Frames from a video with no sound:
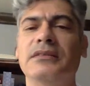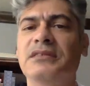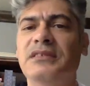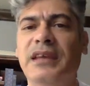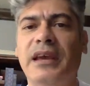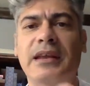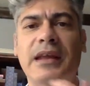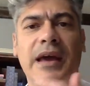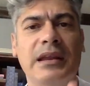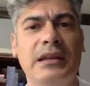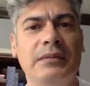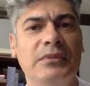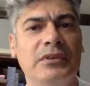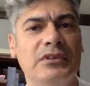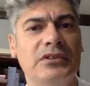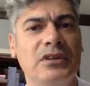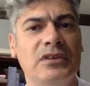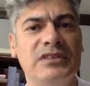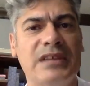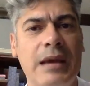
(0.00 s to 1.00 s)
dead
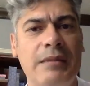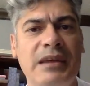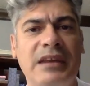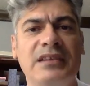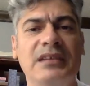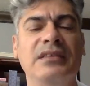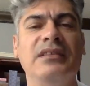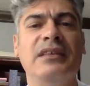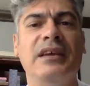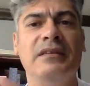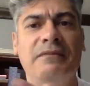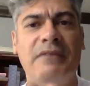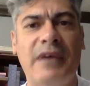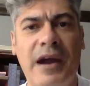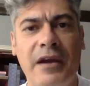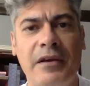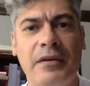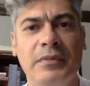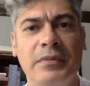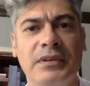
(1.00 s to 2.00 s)
animals contaminating the
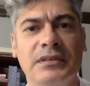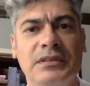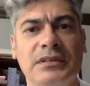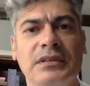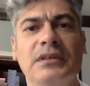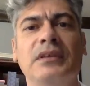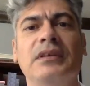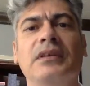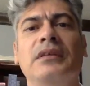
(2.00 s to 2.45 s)
environment,